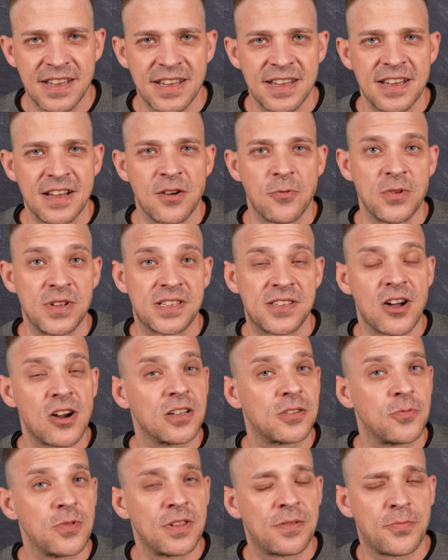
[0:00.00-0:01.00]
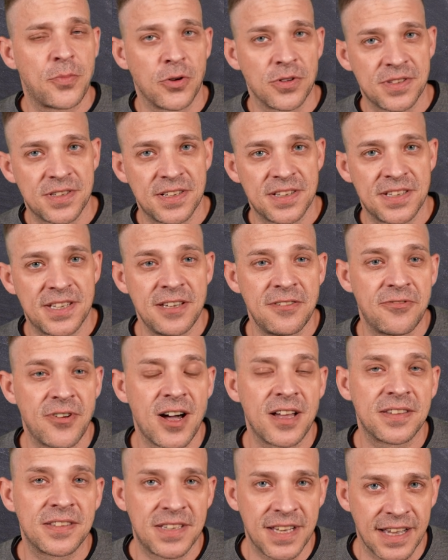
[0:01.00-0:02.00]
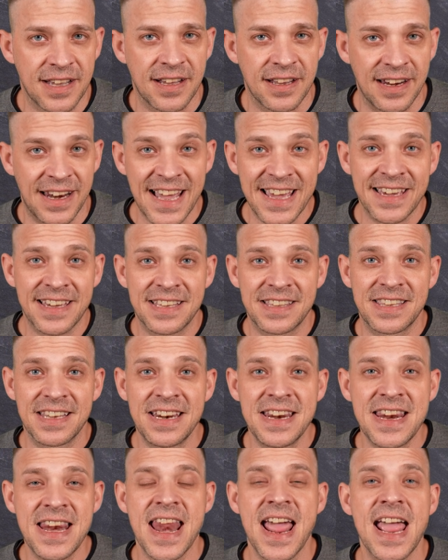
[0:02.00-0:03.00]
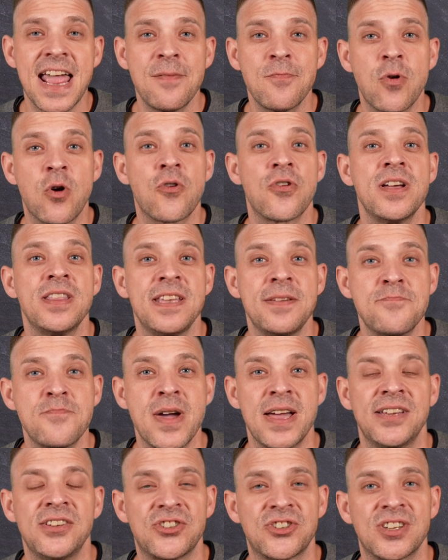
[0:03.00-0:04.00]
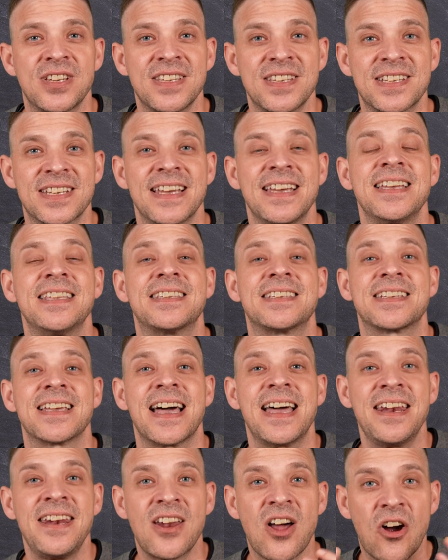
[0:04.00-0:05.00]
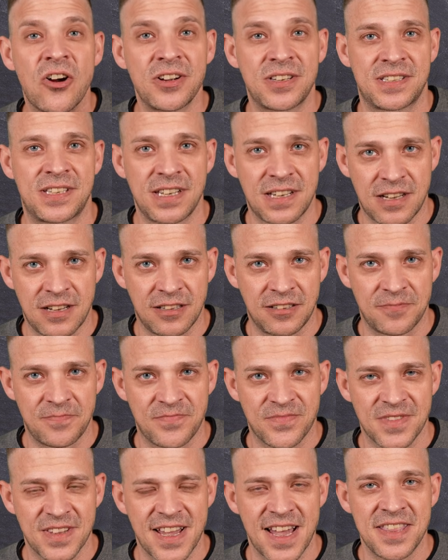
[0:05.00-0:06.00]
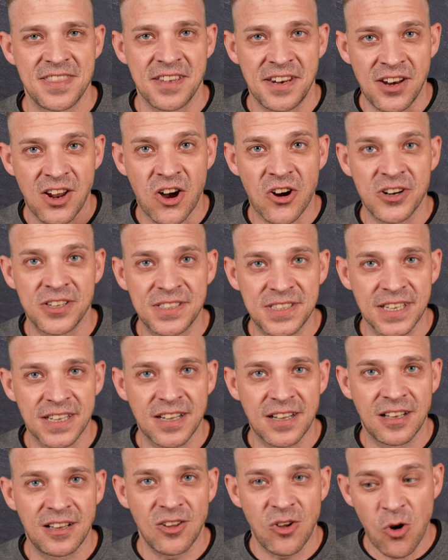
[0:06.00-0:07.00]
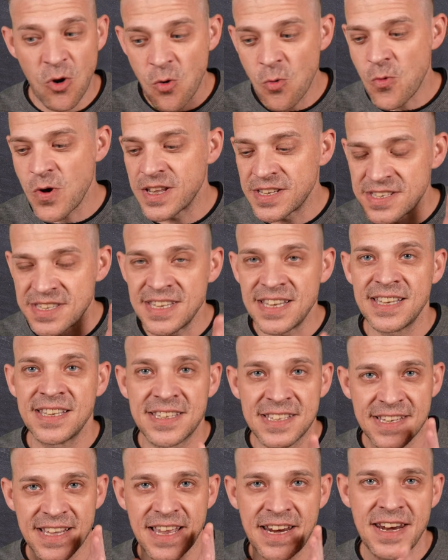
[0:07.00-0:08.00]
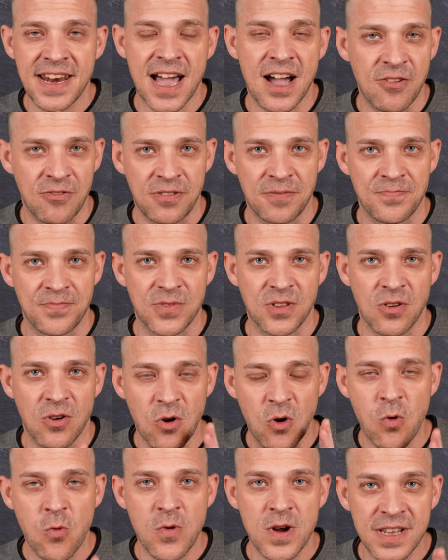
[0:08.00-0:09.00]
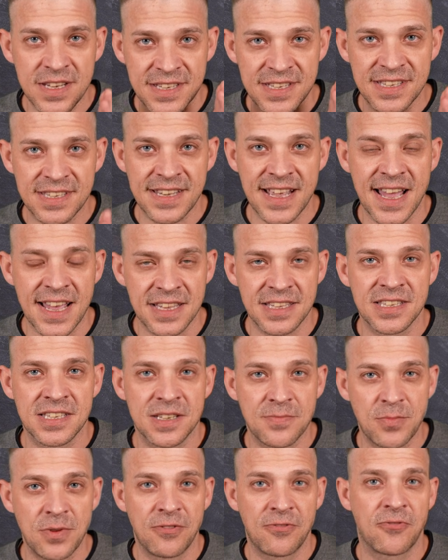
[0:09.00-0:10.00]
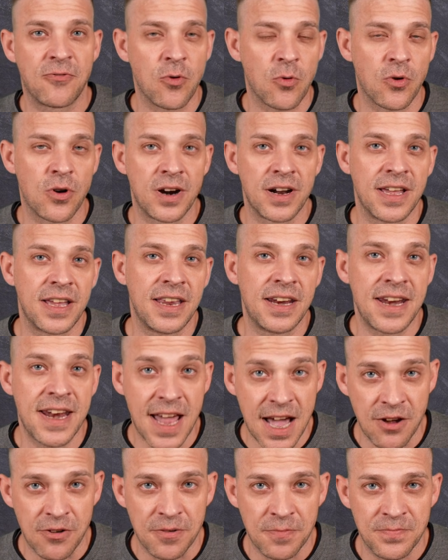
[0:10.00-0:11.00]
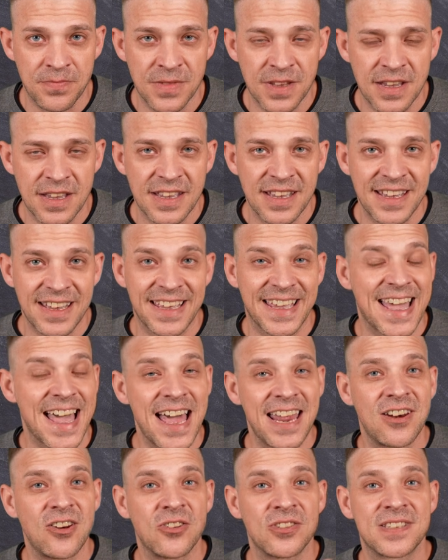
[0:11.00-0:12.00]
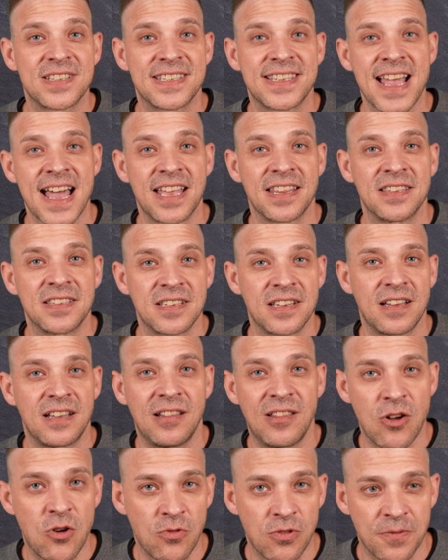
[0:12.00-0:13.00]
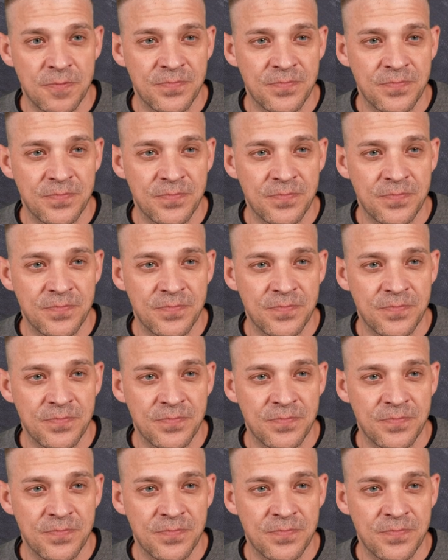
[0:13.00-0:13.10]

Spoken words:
We start with possessive article. Like the name already mentions, it's an article. And an article always needs a noun. Always stands before a noun. Cannot stand alone.